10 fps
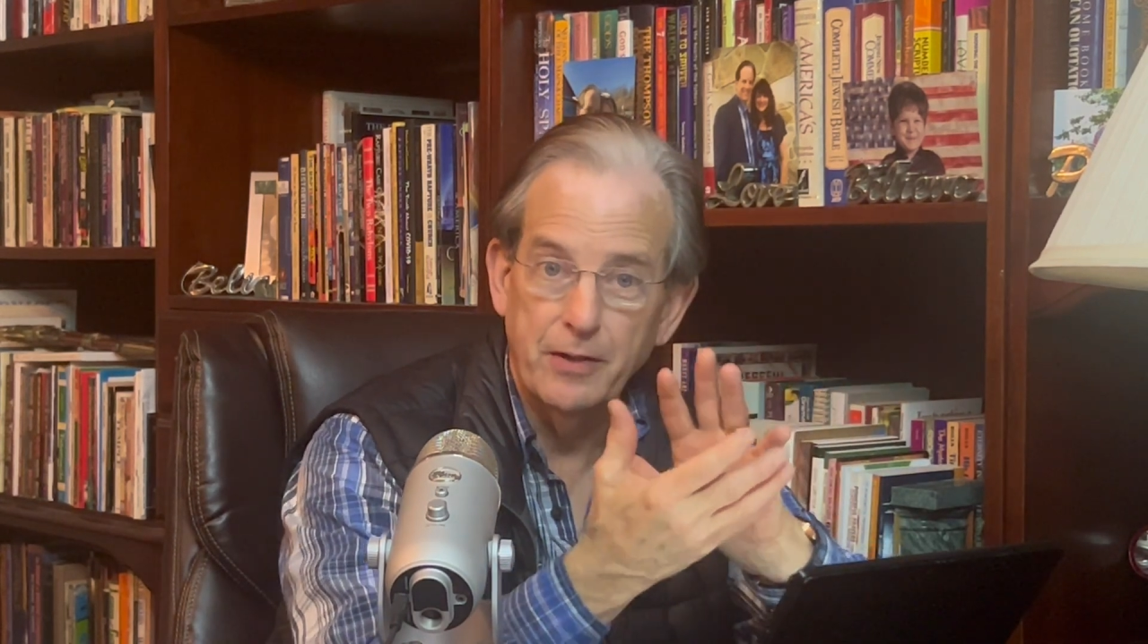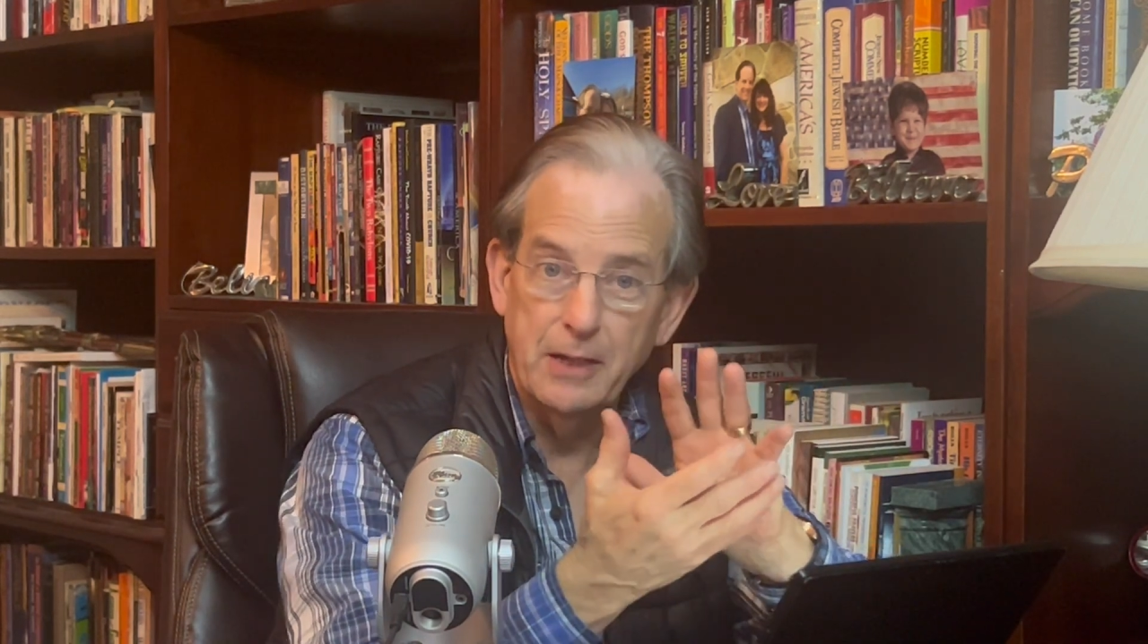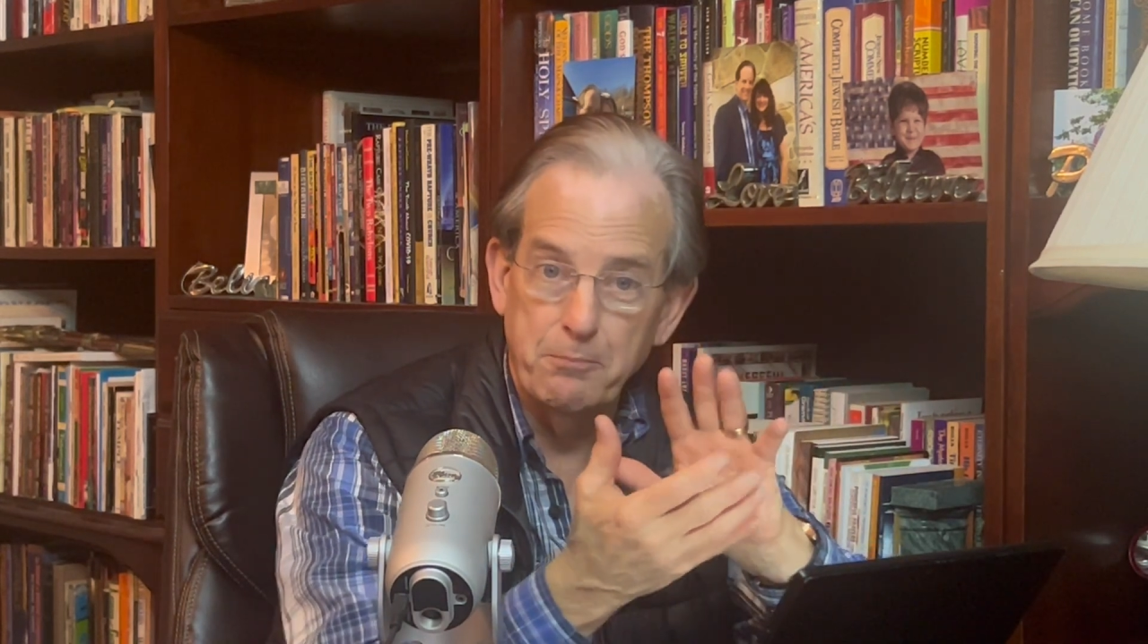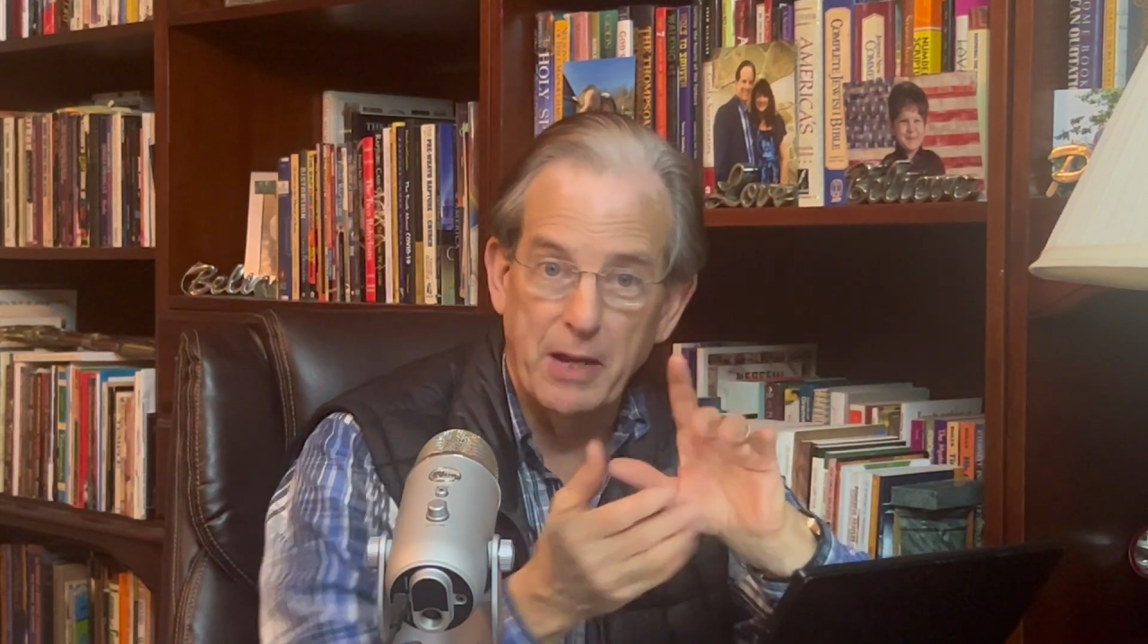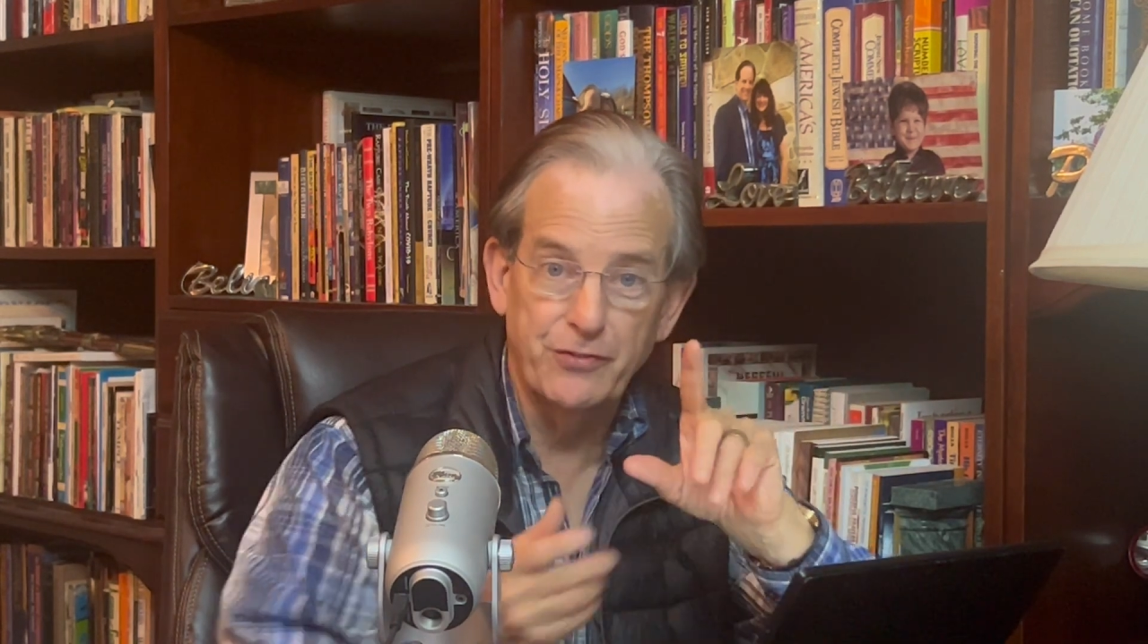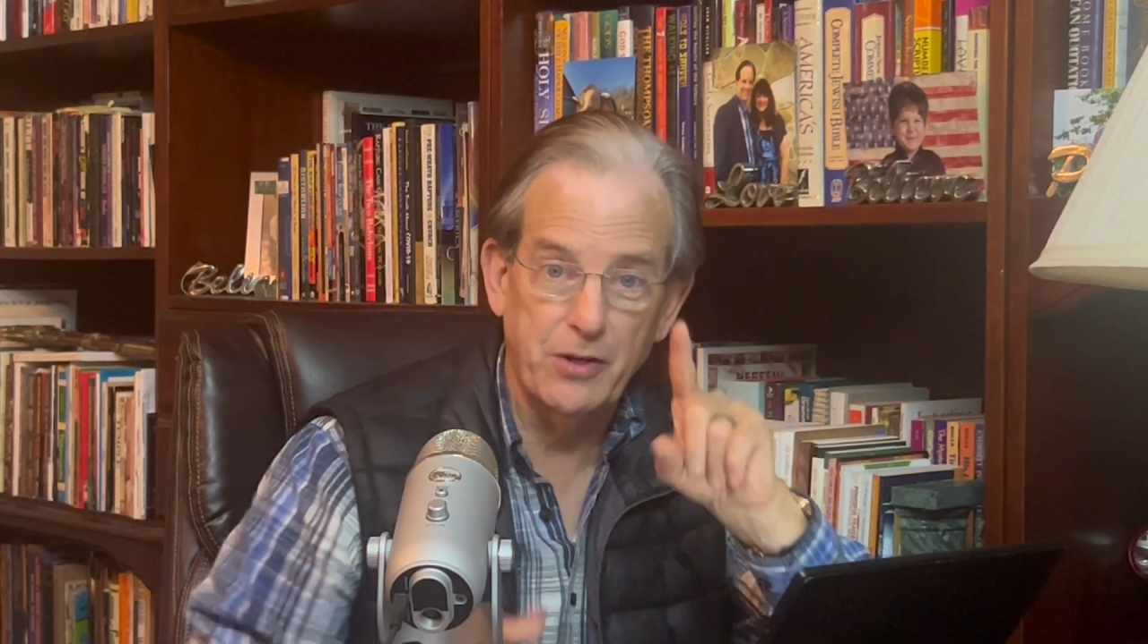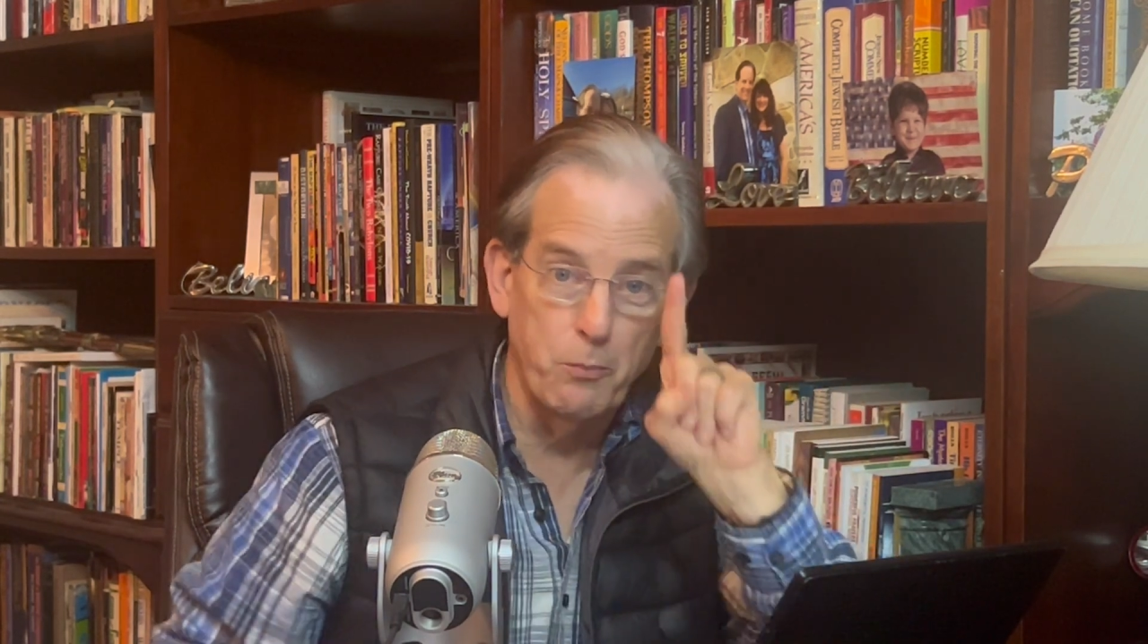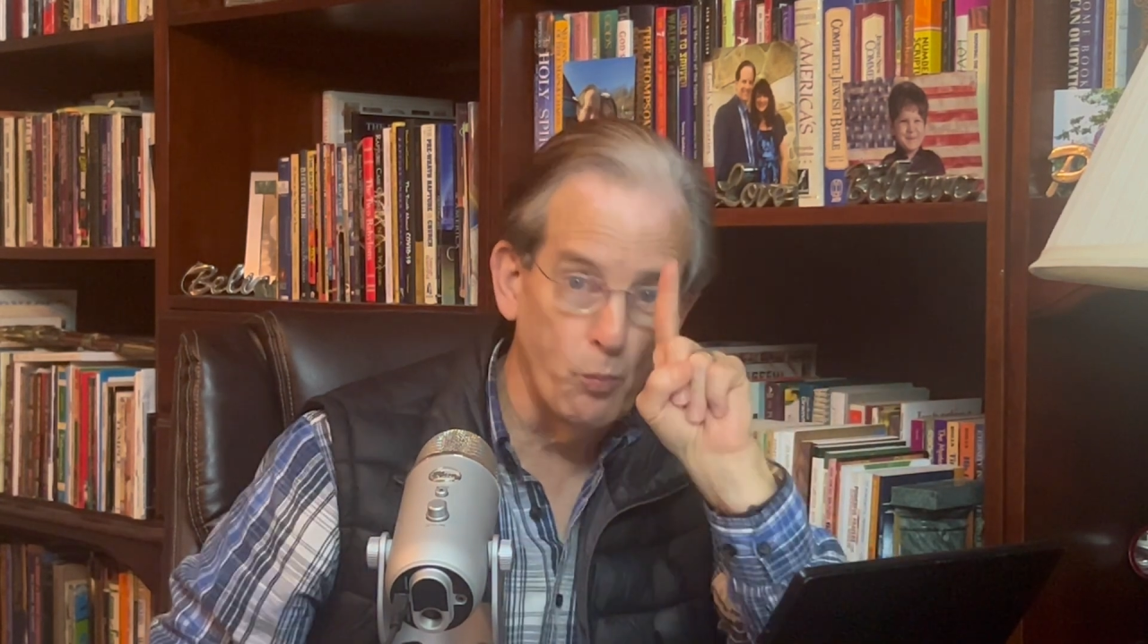It makes up